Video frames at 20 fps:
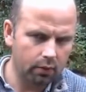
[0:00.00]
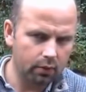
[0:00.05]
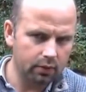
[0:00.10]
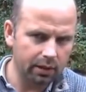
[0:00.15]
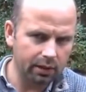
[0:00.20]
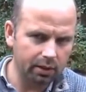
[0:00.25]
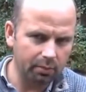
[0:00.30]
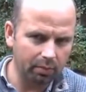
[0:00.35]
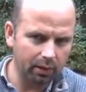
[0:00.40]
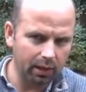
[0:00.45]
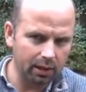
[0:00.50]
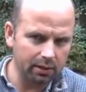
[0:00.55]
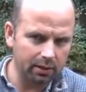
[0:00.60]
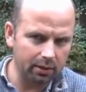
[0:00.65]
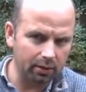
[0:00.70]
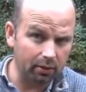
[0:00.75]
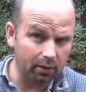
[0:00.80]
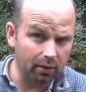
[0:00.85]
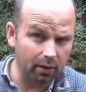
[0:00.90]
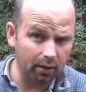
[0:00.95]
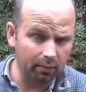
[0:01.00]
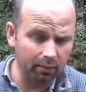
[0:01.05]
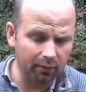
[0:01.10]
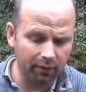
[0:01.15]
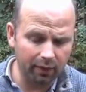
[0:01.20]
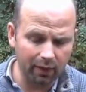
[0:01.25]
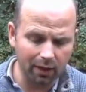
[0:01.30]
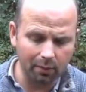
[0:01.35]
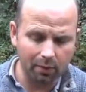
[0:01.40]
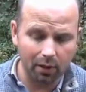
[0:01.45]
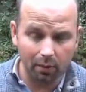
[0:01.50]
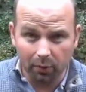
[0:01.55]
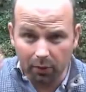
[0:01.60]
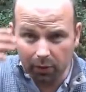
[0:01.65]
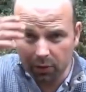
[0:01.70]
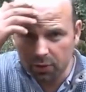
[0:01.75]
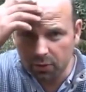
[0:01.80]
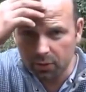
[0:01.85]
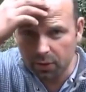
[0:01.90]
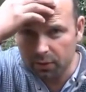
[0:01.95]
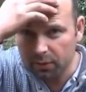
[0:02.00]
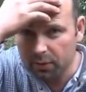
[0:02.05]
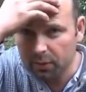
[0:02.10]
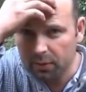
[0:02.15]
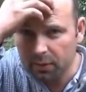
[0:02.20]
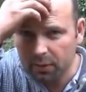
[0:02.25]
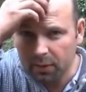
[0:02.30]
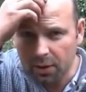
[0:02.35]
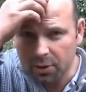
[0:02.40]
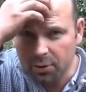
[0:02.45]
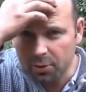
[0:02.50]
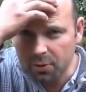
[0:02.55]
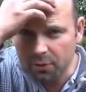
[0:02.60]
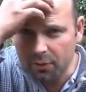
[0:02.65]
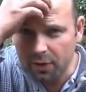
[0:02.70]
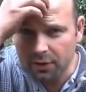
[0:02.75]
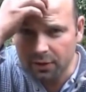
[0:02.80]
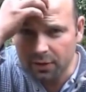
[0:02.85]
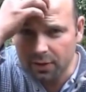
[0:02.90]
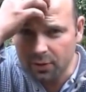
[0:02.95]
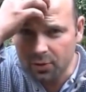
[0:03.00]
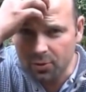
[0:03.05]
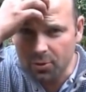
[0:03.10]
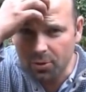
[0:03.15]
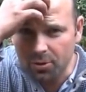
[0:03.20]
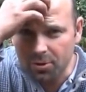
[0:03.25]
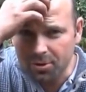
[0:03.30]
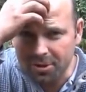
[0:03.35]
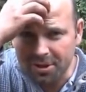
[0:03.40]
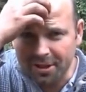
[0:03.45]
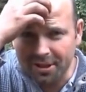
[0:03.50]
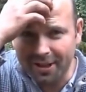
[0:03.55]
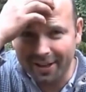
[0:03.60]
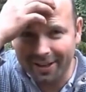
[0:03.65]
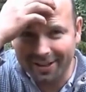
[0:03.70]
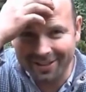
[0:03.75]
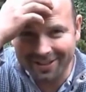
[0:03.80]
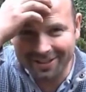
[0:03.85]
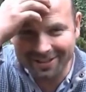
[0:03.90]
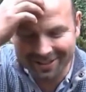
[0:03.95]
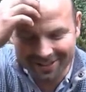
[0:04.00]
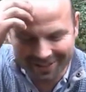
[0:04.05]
It's either plastic or carbon fibre, I'm not sure. I should have read the instructions there.